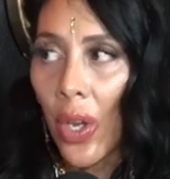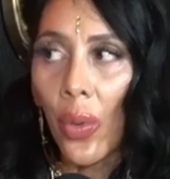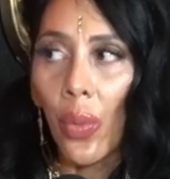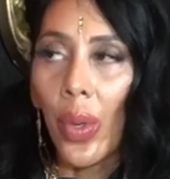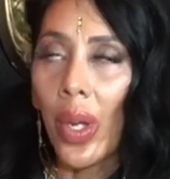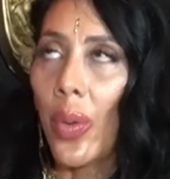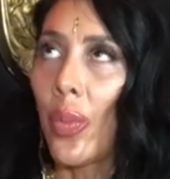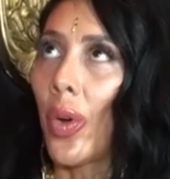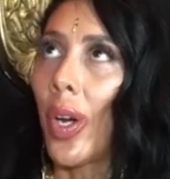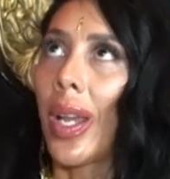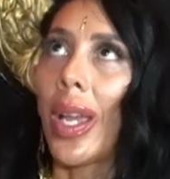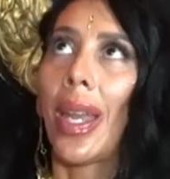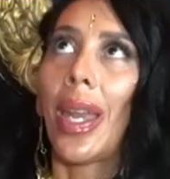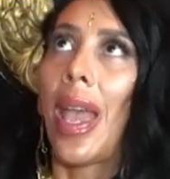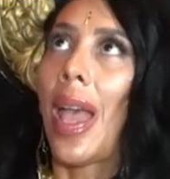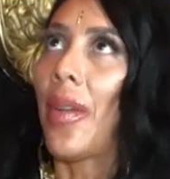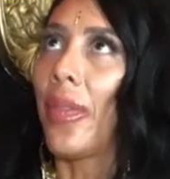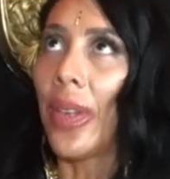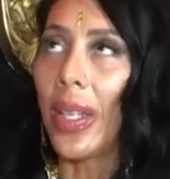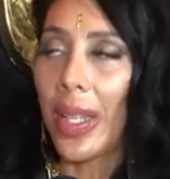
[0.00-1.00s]
We work at
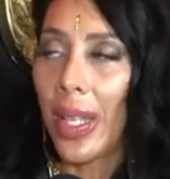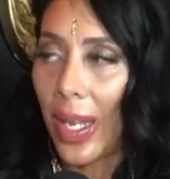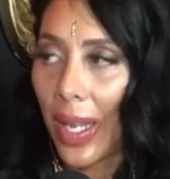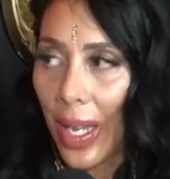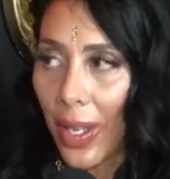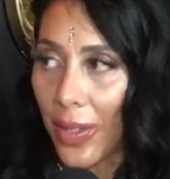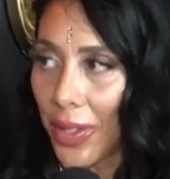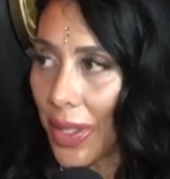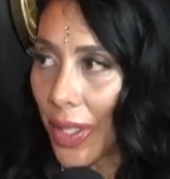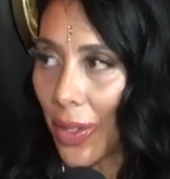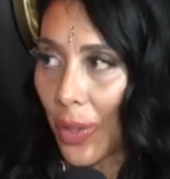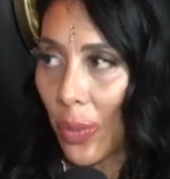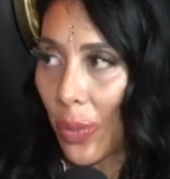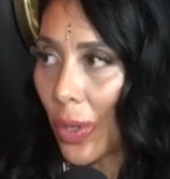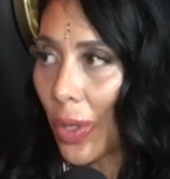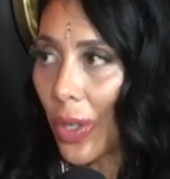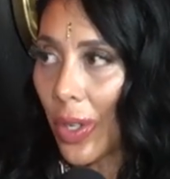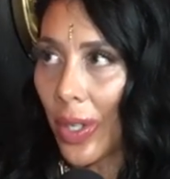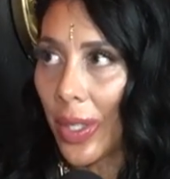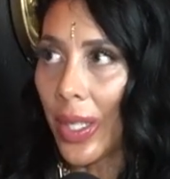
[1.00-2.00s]
everything else in the
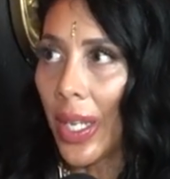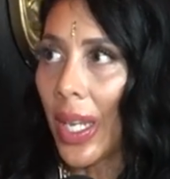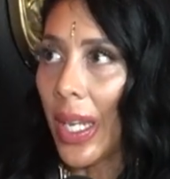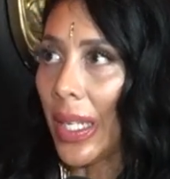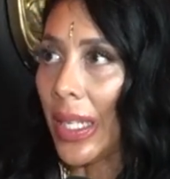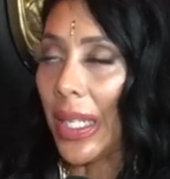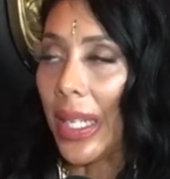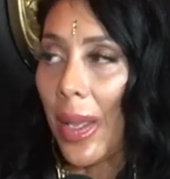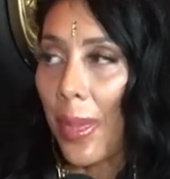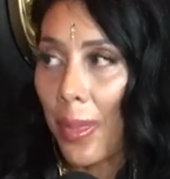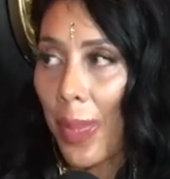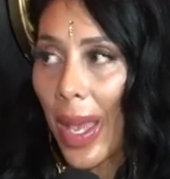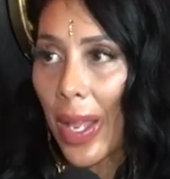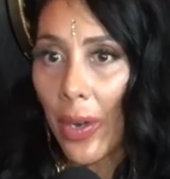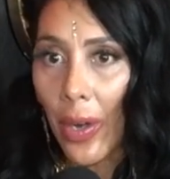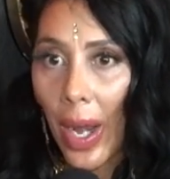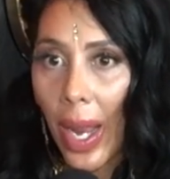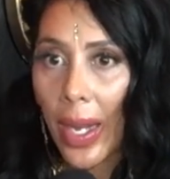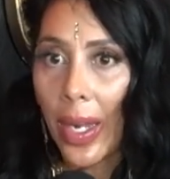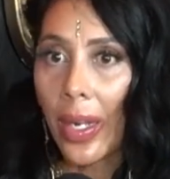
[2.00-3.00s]
world to get
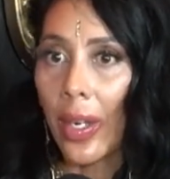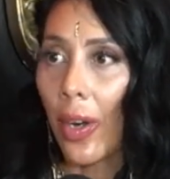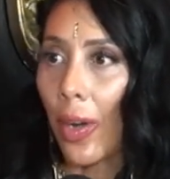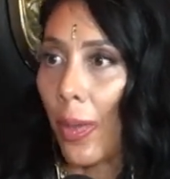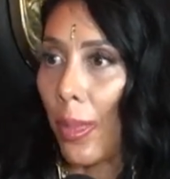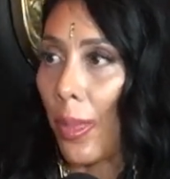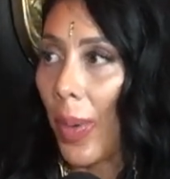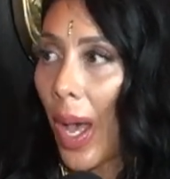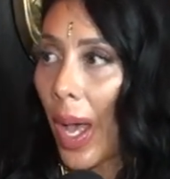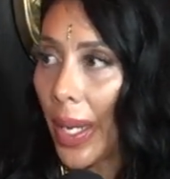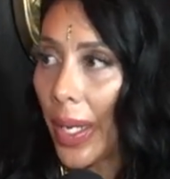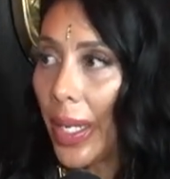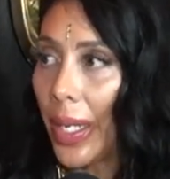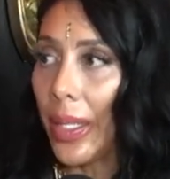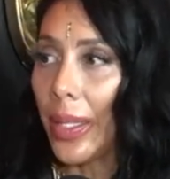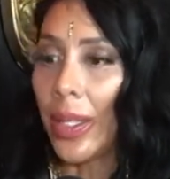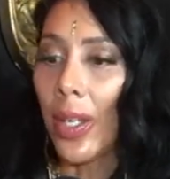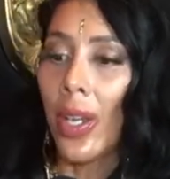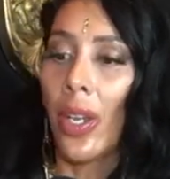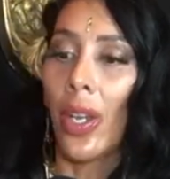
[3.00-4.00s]
better at it our
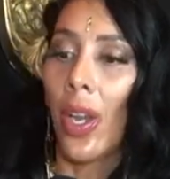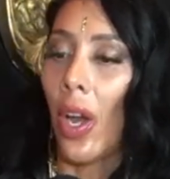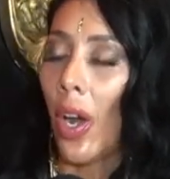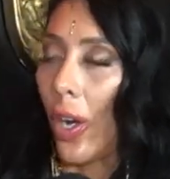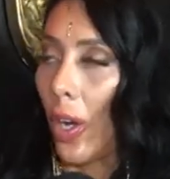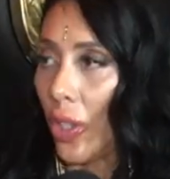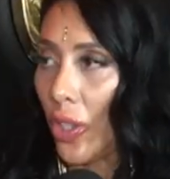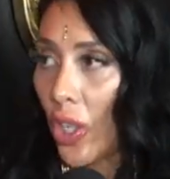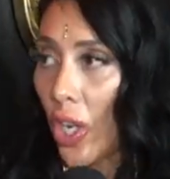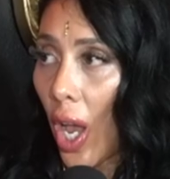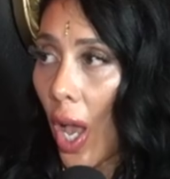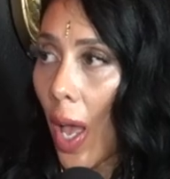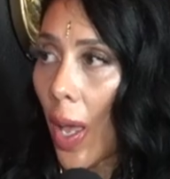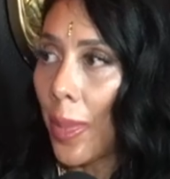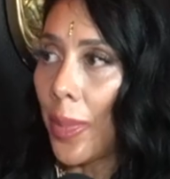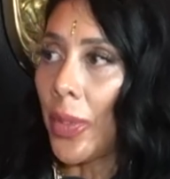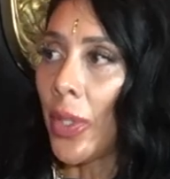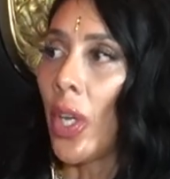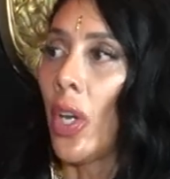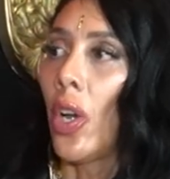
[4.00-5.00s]
bodies, our
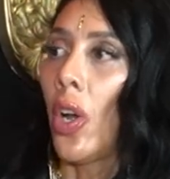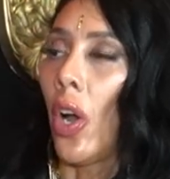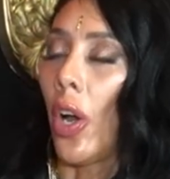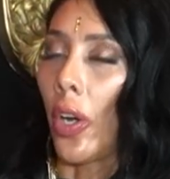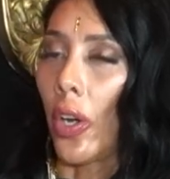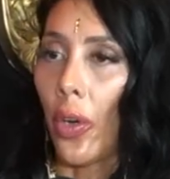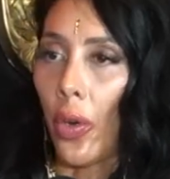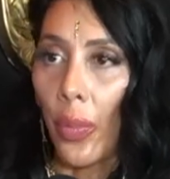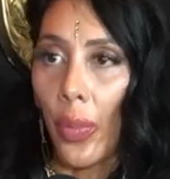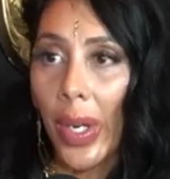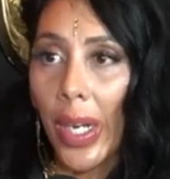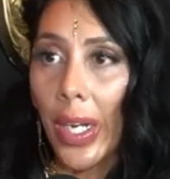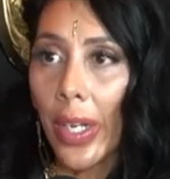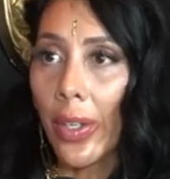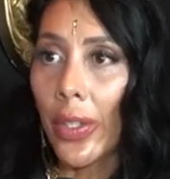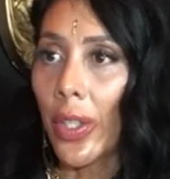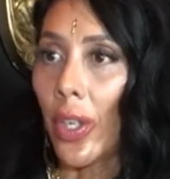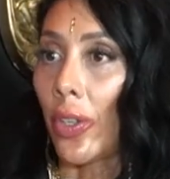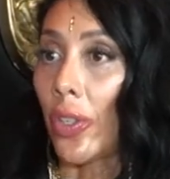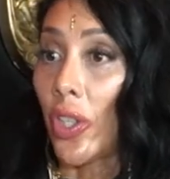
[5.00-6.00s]
jobs, our
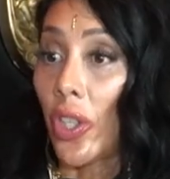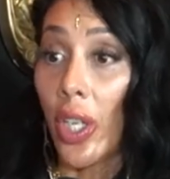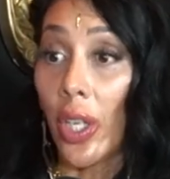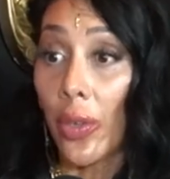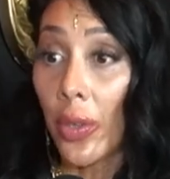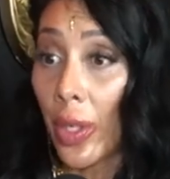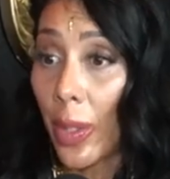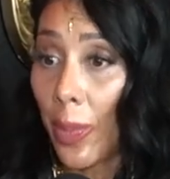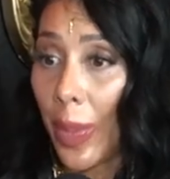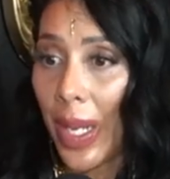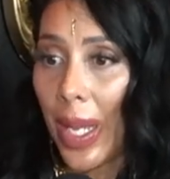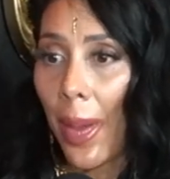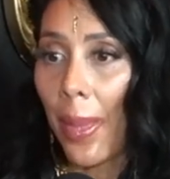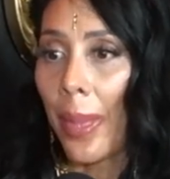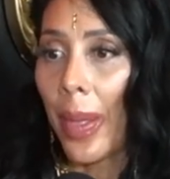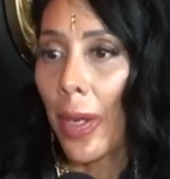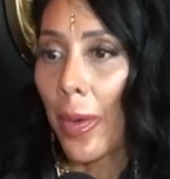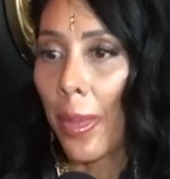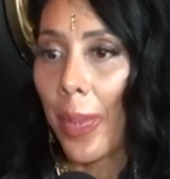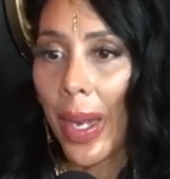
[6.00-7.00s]
careers, our children to become
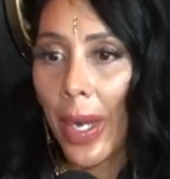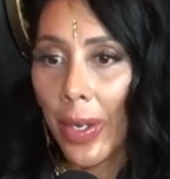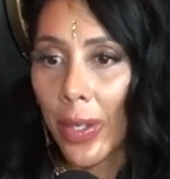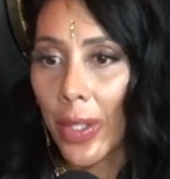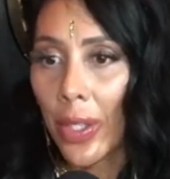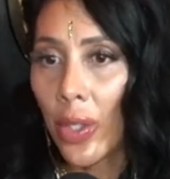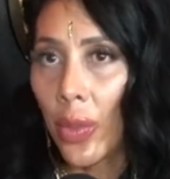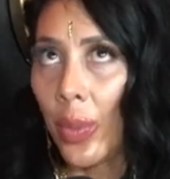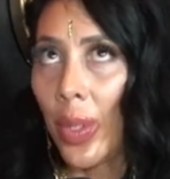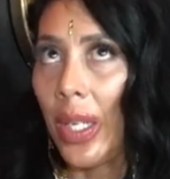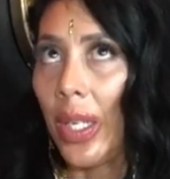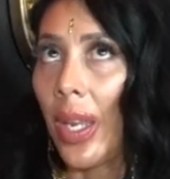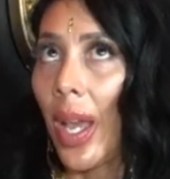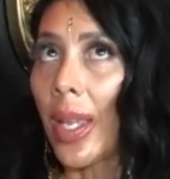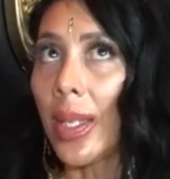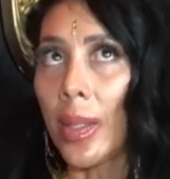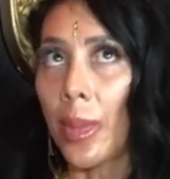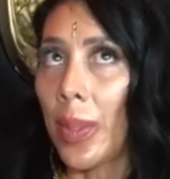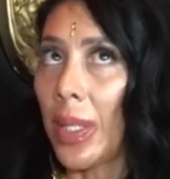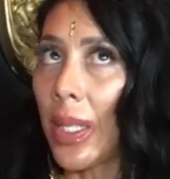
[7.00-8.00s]
better parents. Do we
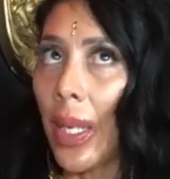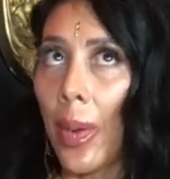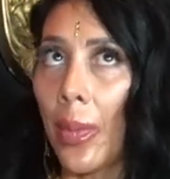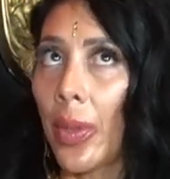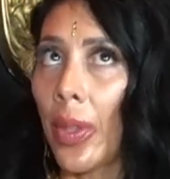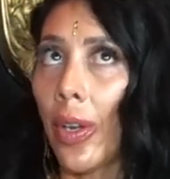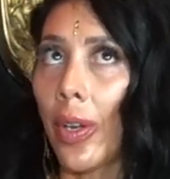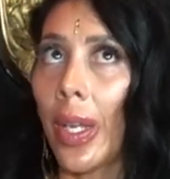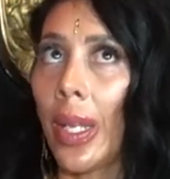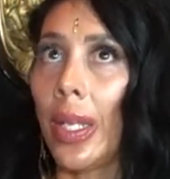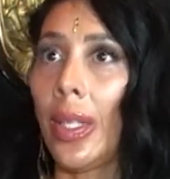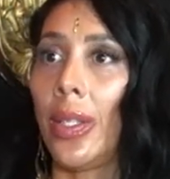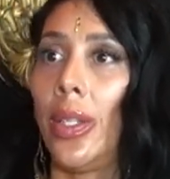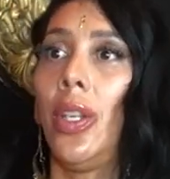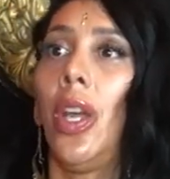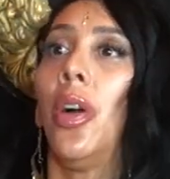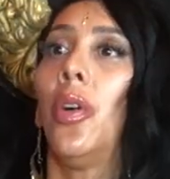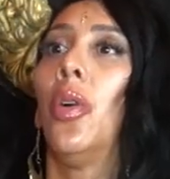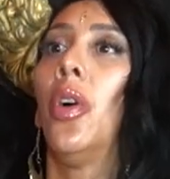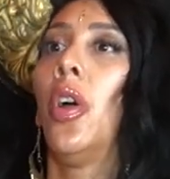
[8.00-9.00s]
not spend time with our kids?
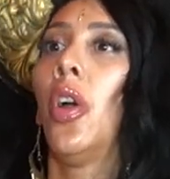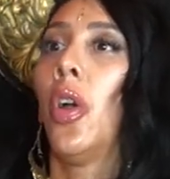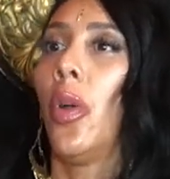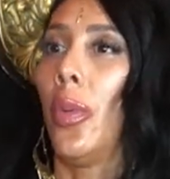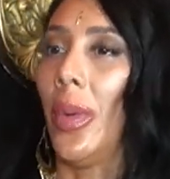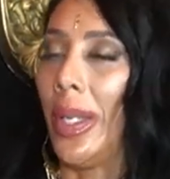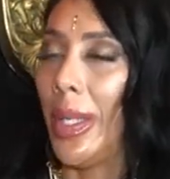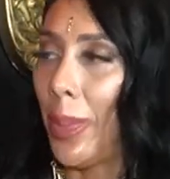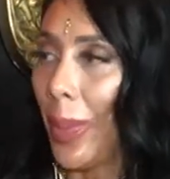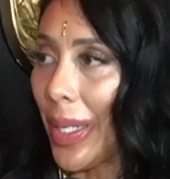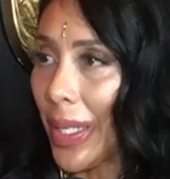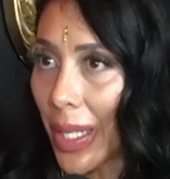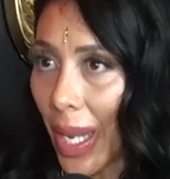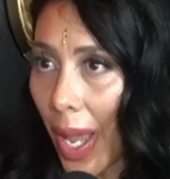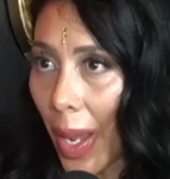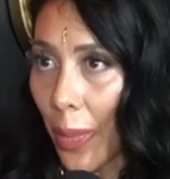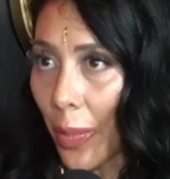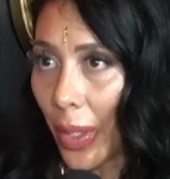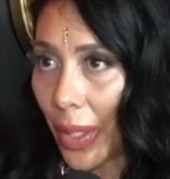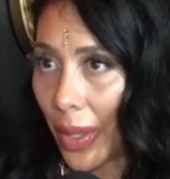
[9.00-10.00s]
No, we spend
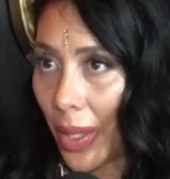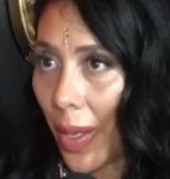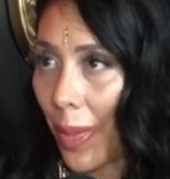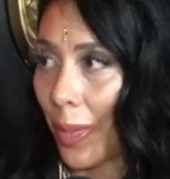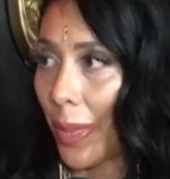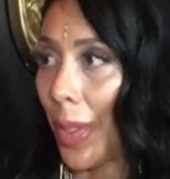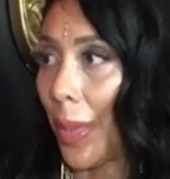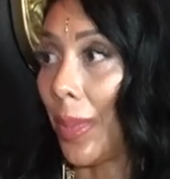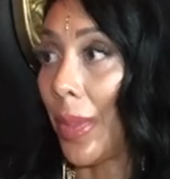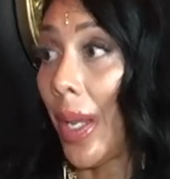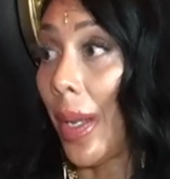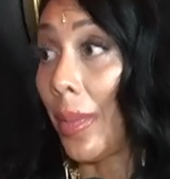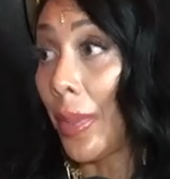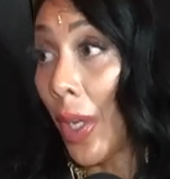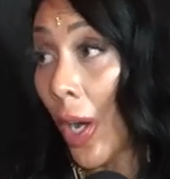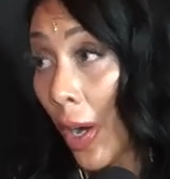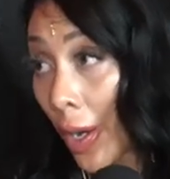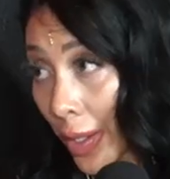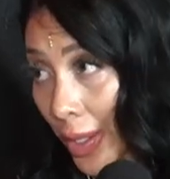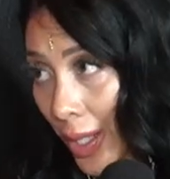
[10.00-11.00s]
time with them, sometimes mm
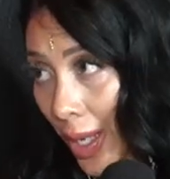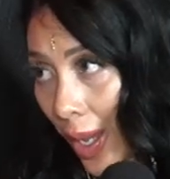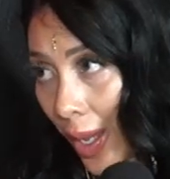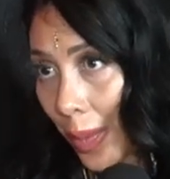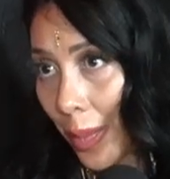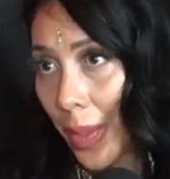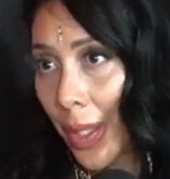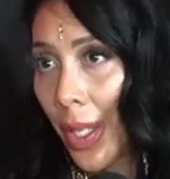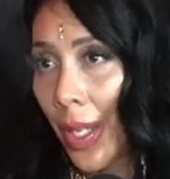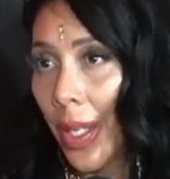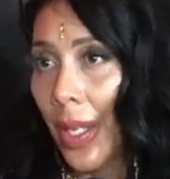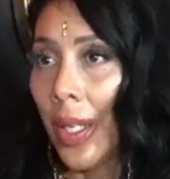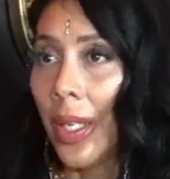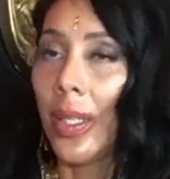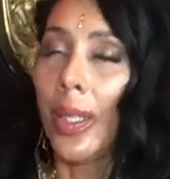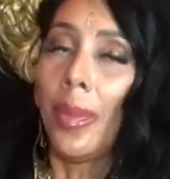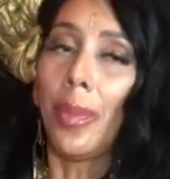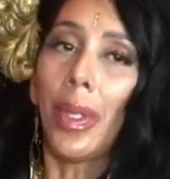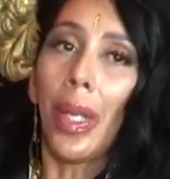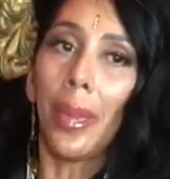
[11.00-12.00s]
hard times,
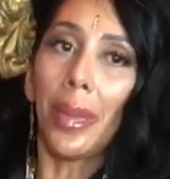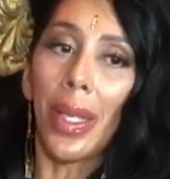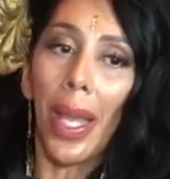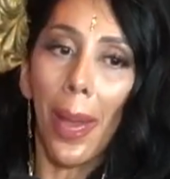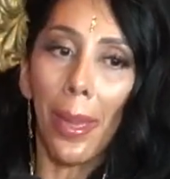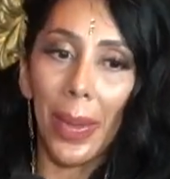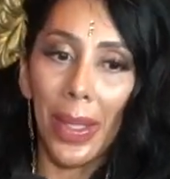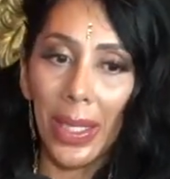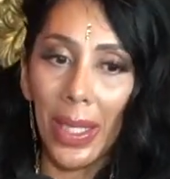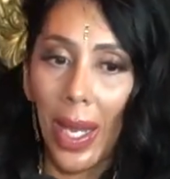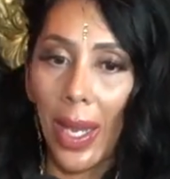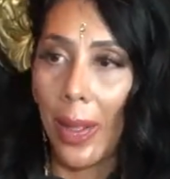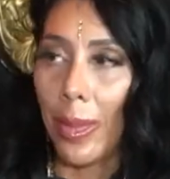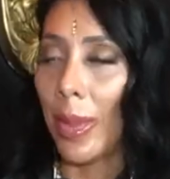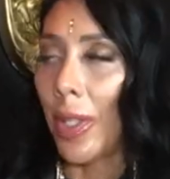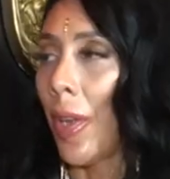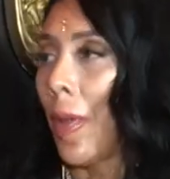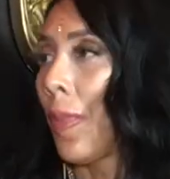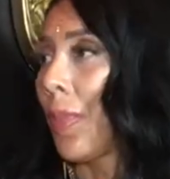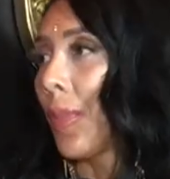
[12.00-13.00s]
sometimes happy times.